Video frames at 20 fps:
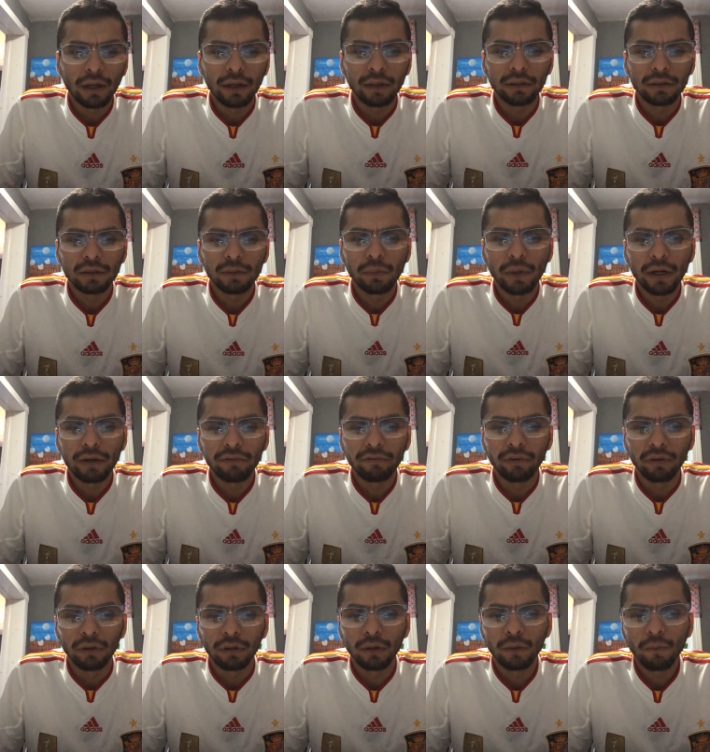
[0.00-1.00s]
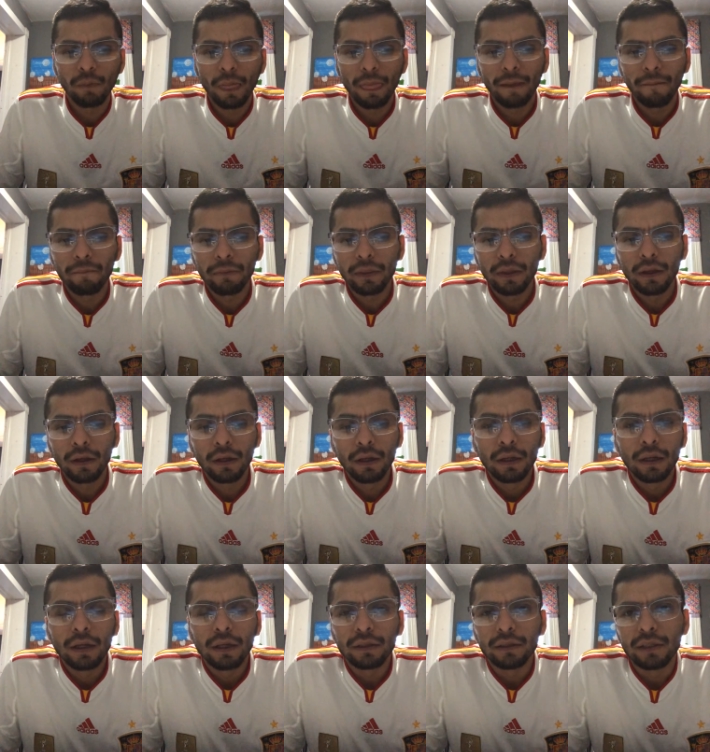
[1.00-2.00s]
smartphone.
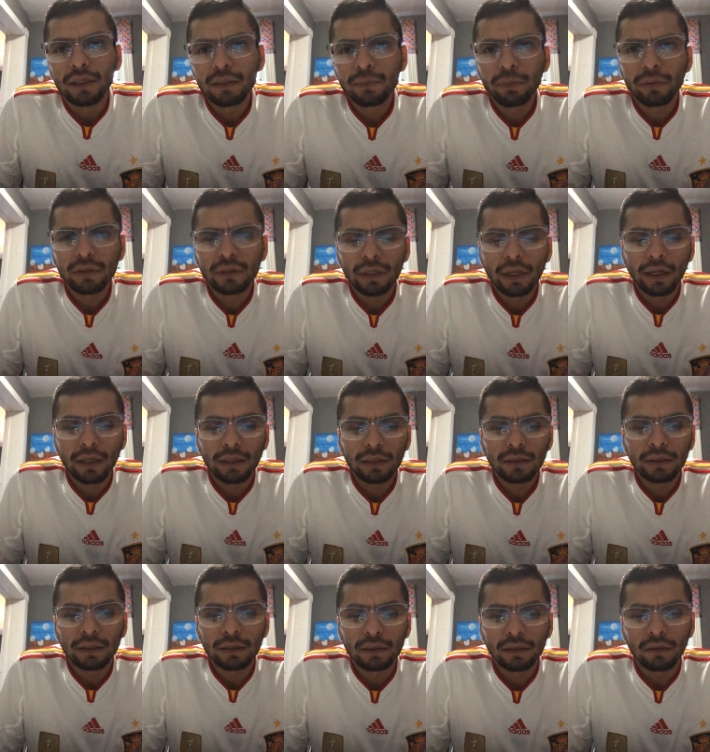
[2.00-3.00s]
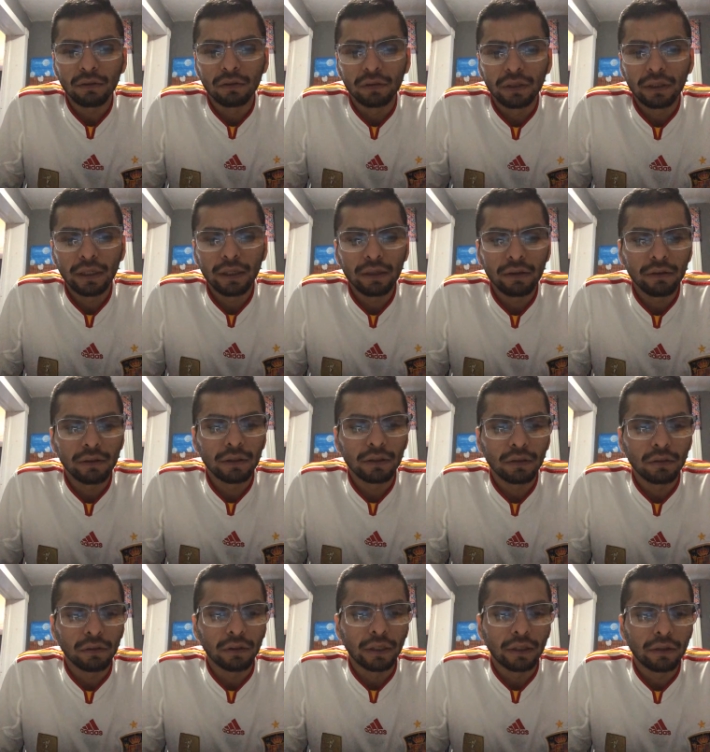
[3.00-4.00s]
This percentage is continuing
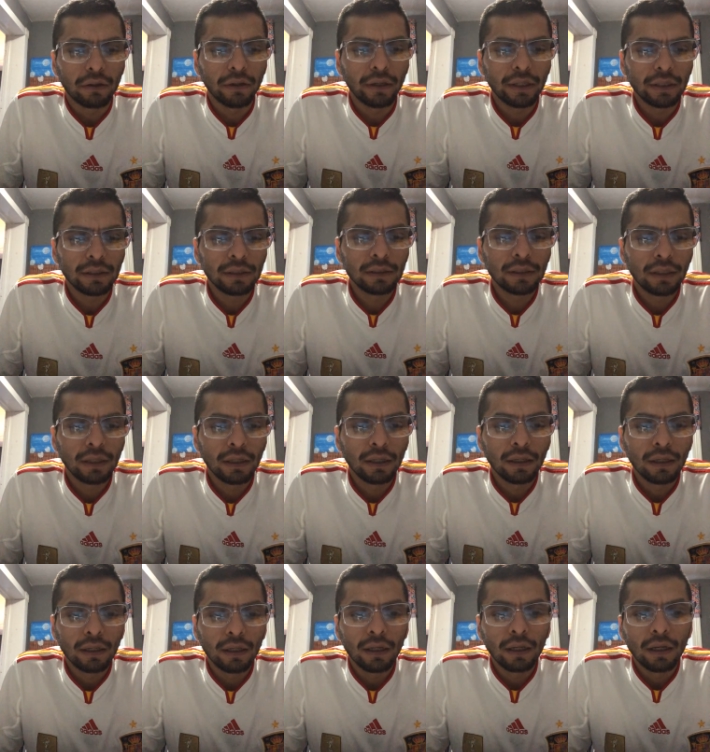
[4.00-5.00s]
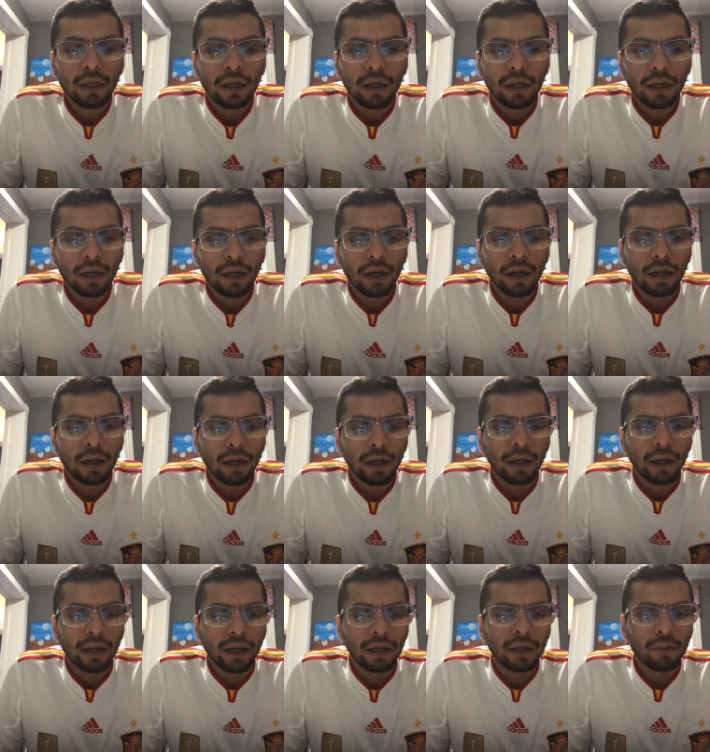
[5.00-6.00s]
to increase,
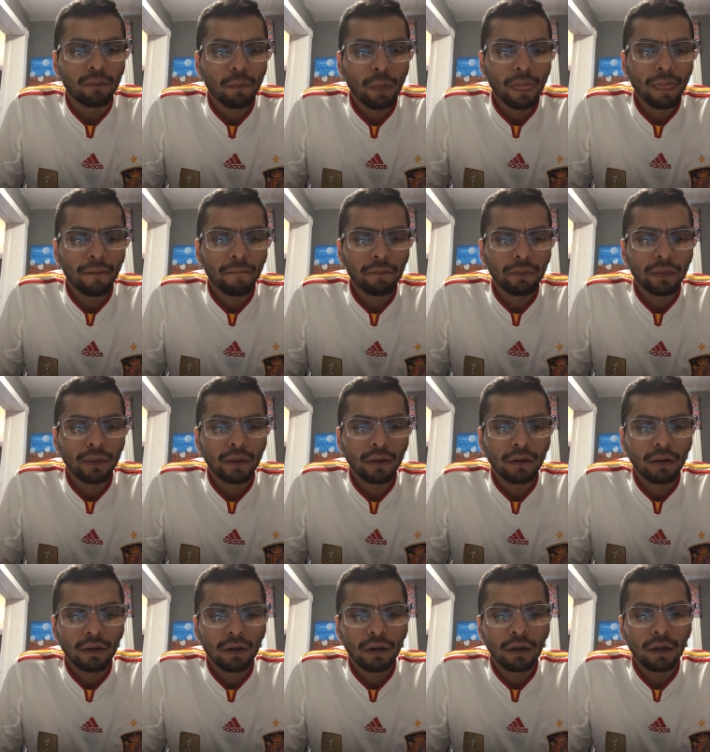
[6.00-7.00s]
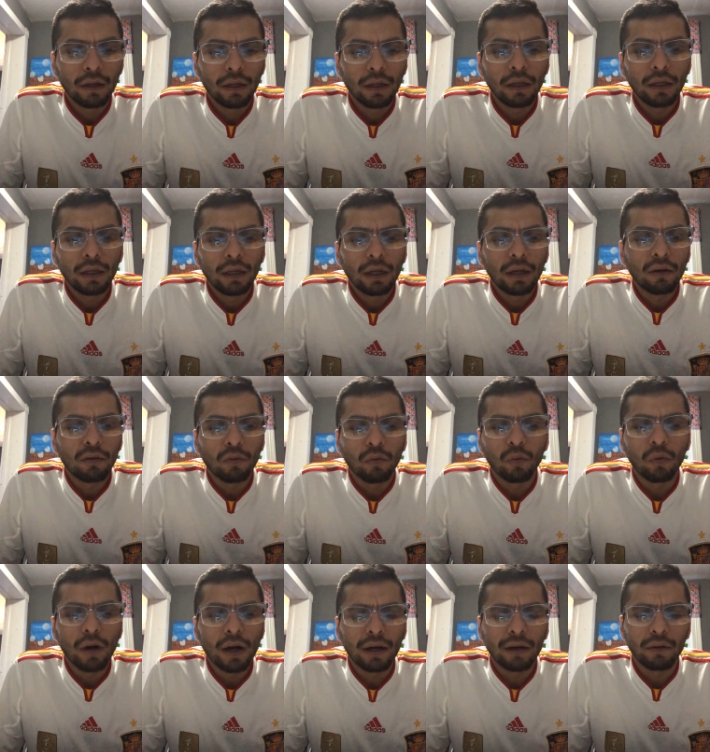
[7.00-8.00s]
and
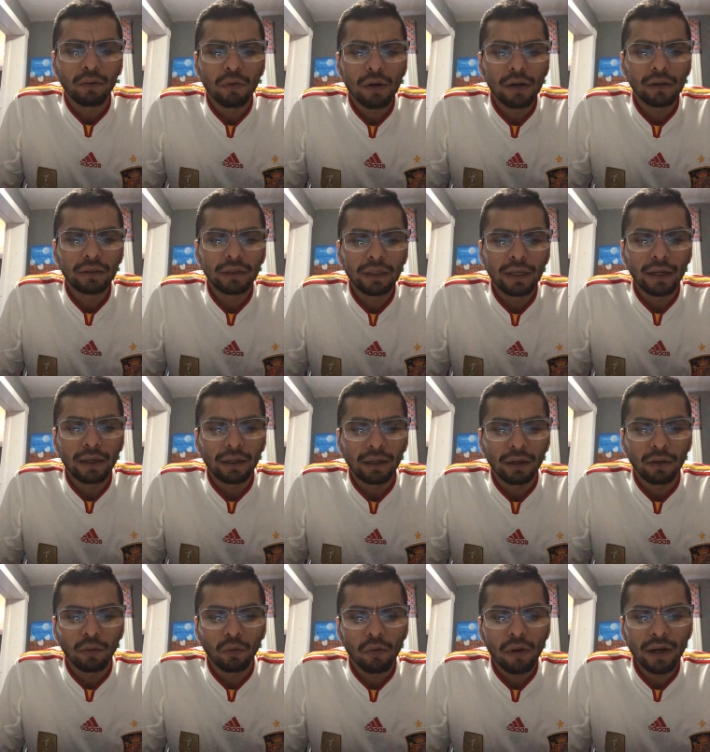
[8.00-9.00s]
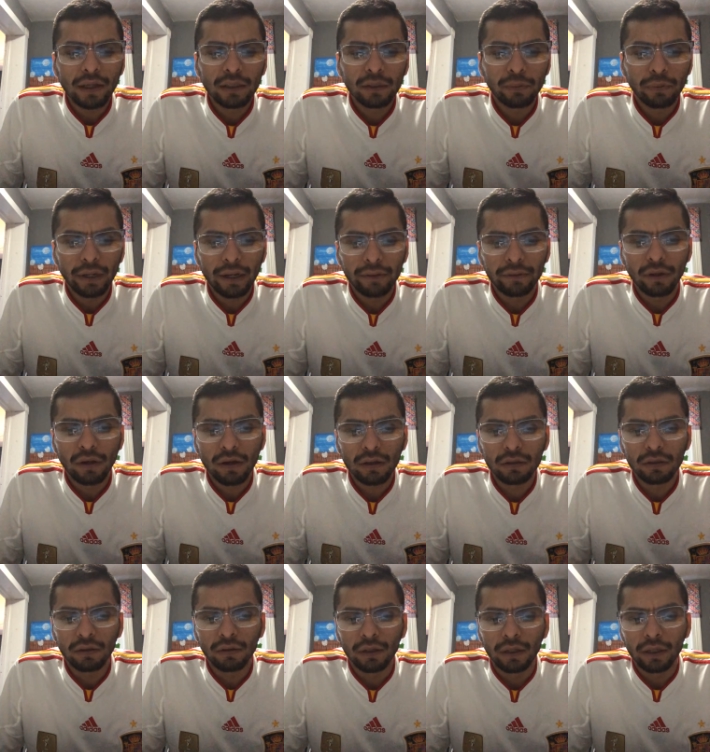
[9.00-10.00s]
while the widespread
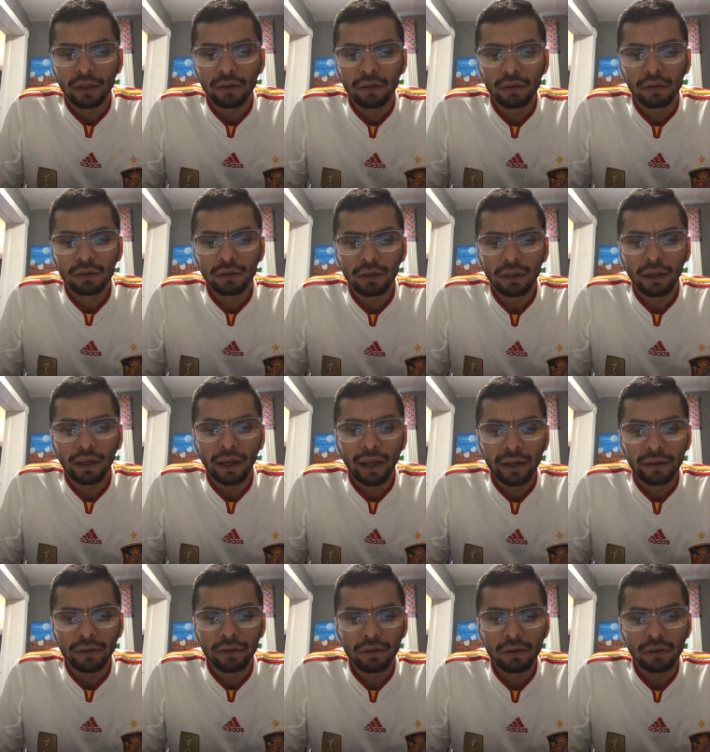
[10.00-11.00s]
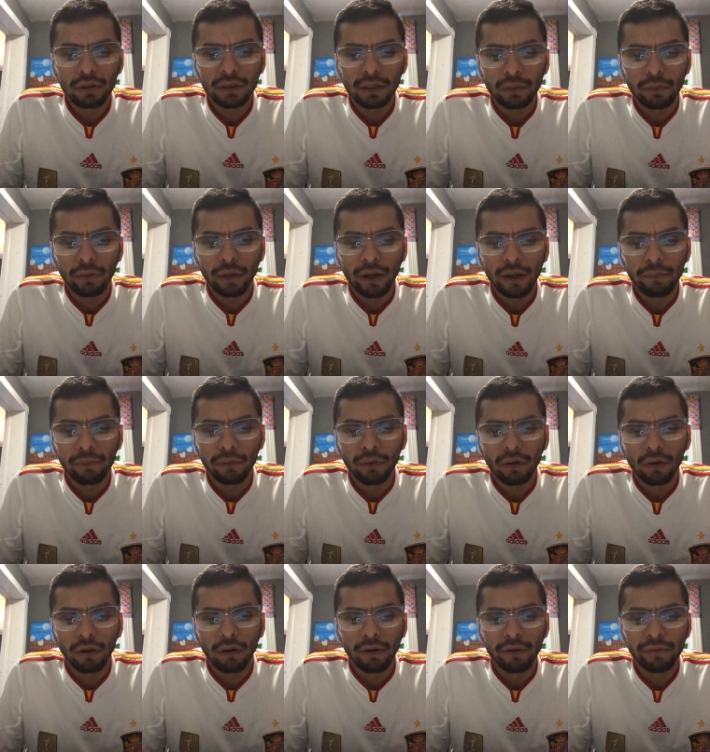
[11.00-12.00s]
adoption and use
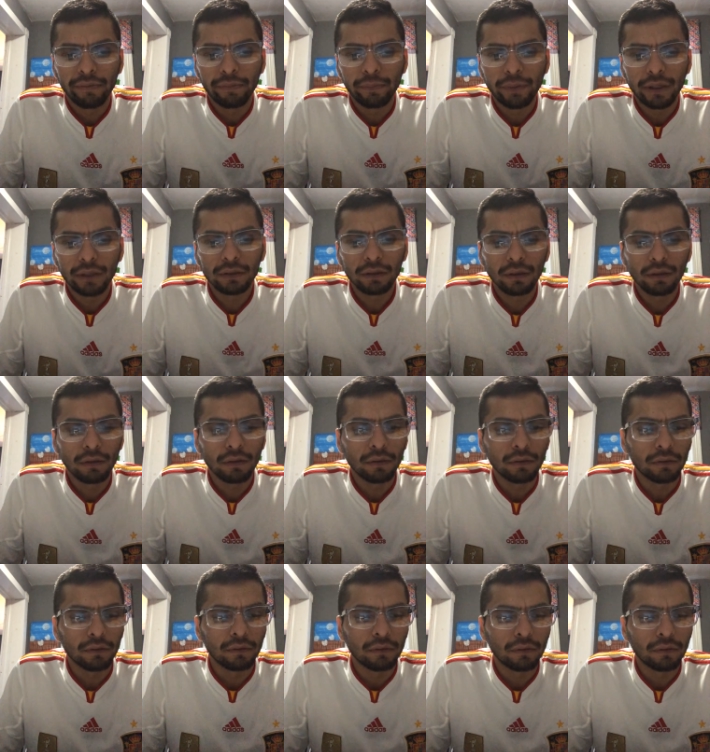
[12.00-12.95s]
of personal